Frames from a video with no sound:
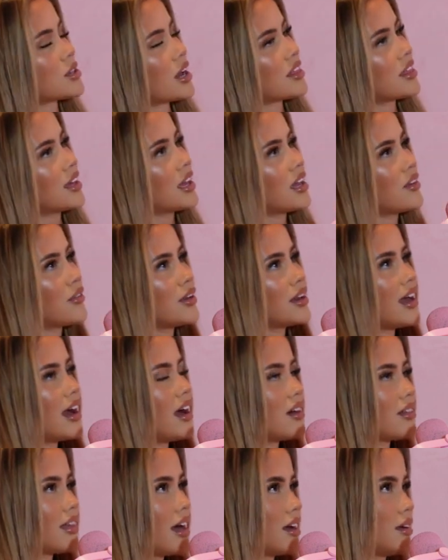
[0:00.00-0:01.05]
So I think even
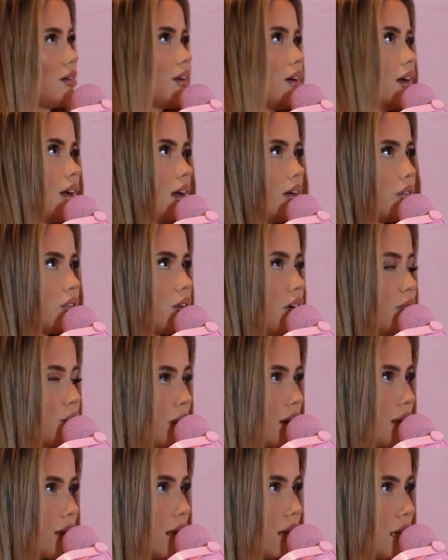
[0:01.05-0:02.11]
now, like even though I've
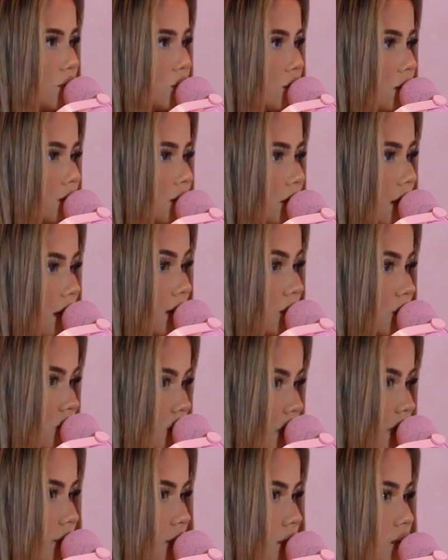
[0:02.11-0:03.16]
been in the
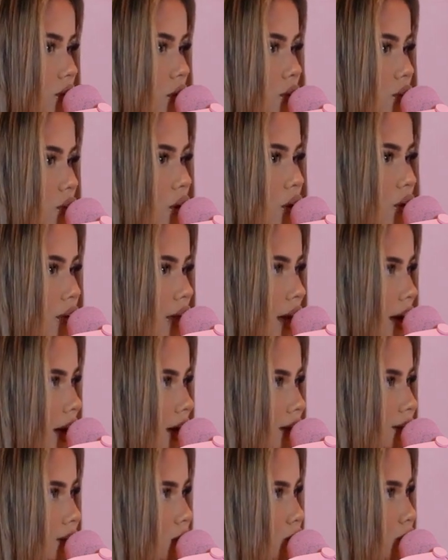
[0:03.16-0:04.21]
industry for so long, like
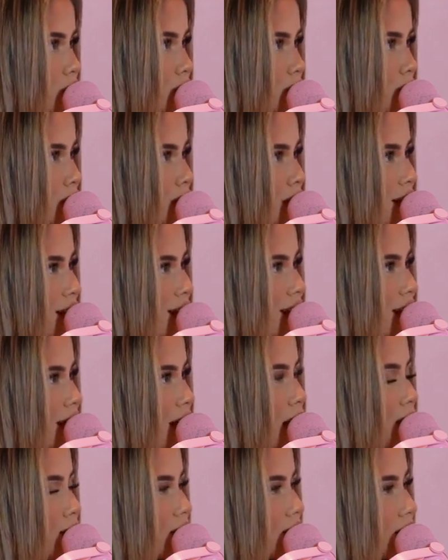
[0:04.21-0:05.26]

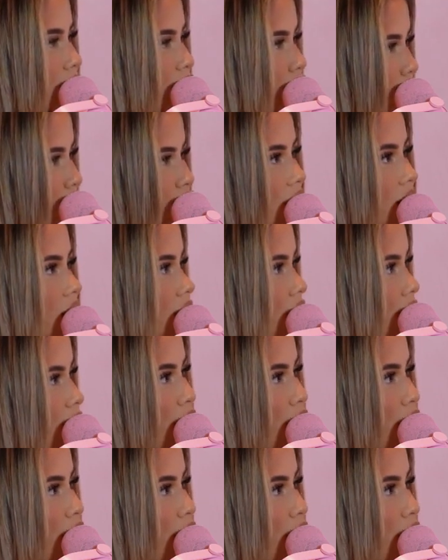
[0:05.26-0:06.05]
I'm still trying to like